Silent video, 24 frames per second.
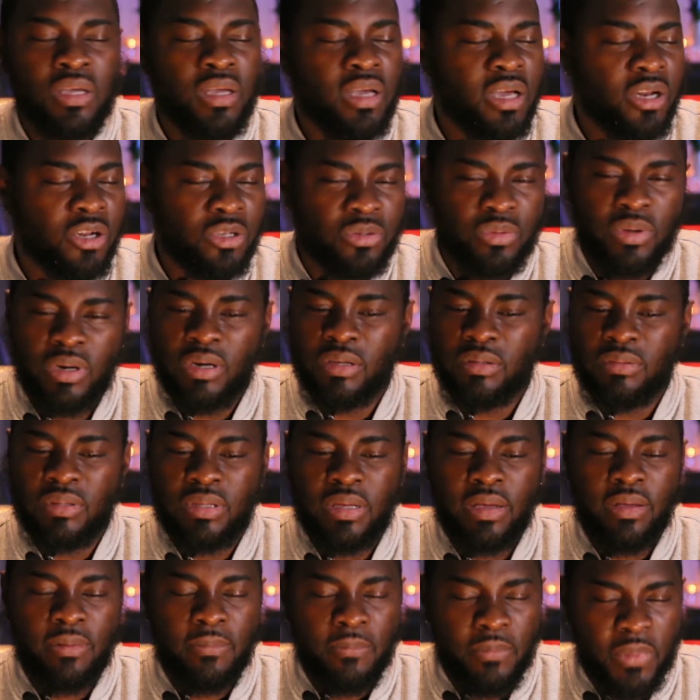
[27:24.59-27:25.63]
I just wanted to
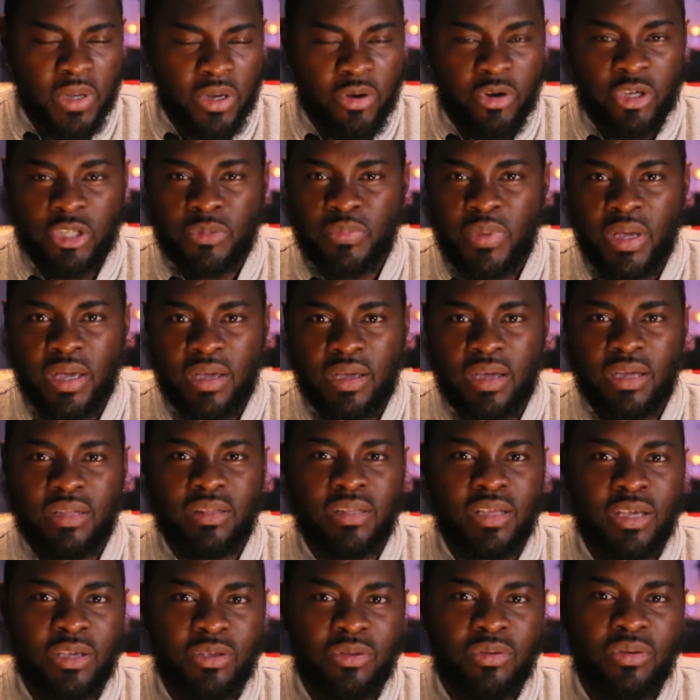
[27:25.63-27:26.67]
say big respect and
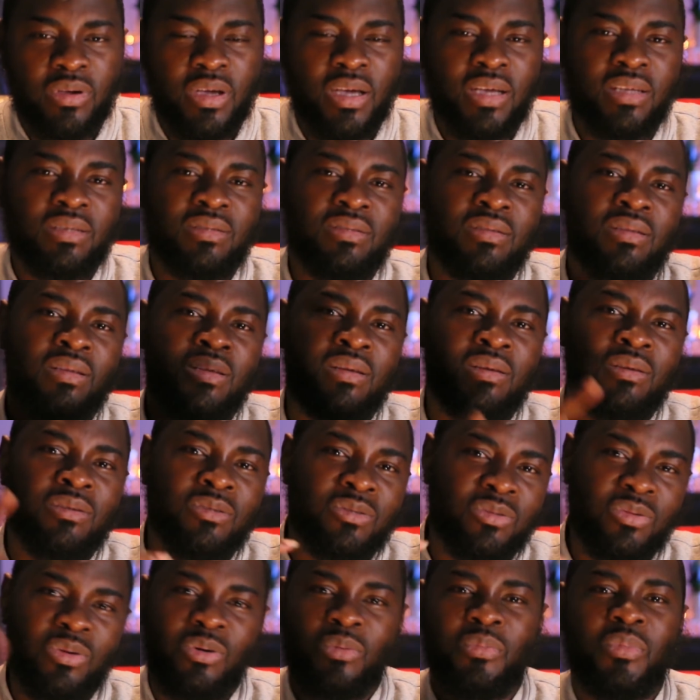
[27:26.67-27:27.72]
thank you guys
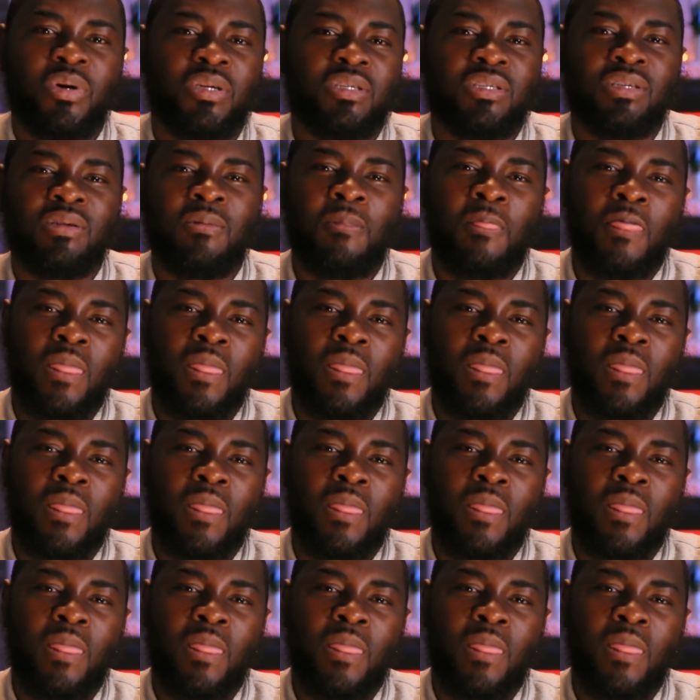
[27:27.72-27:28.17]
so much.